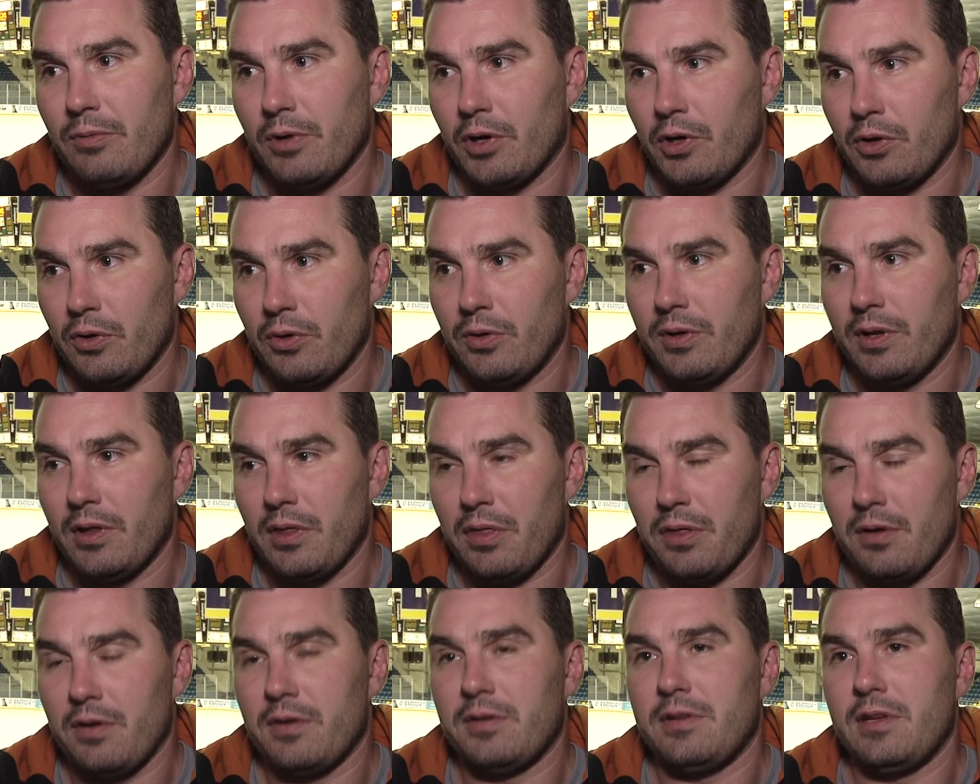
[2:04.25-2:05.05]
recruiting
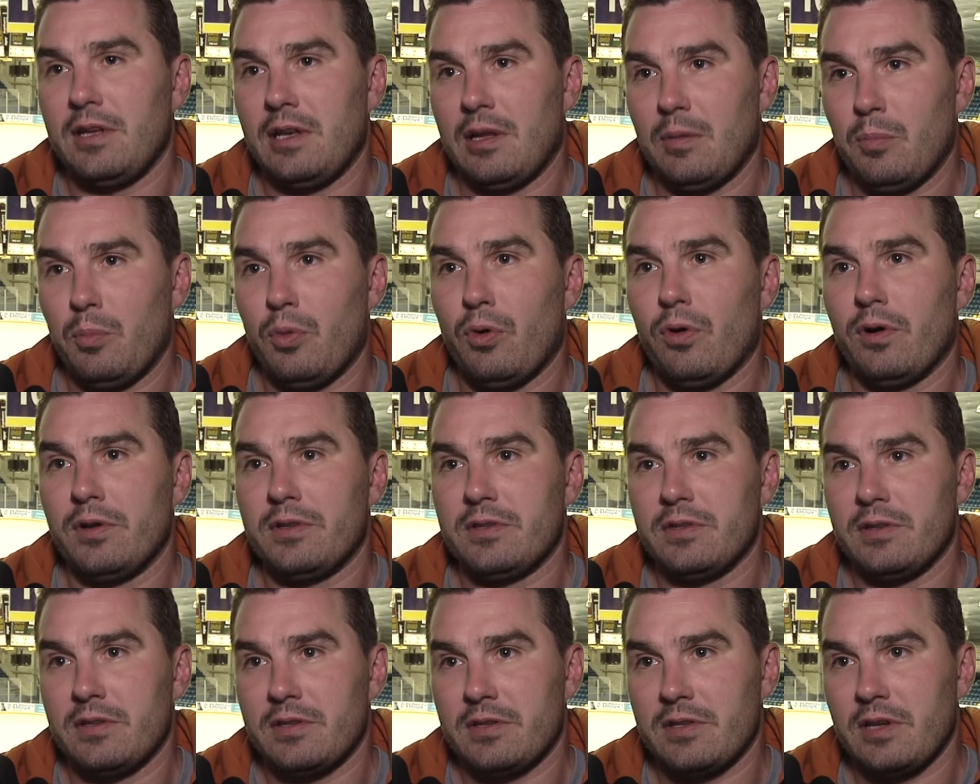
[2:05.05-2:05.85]
13
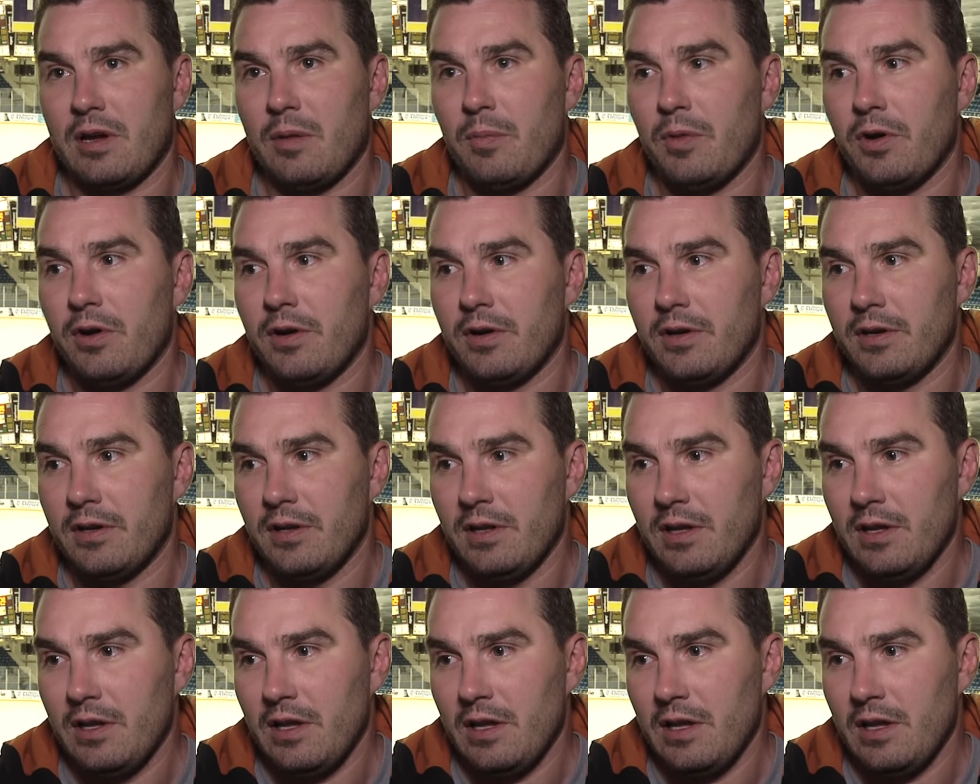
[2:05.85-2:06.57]
imports in the summer, and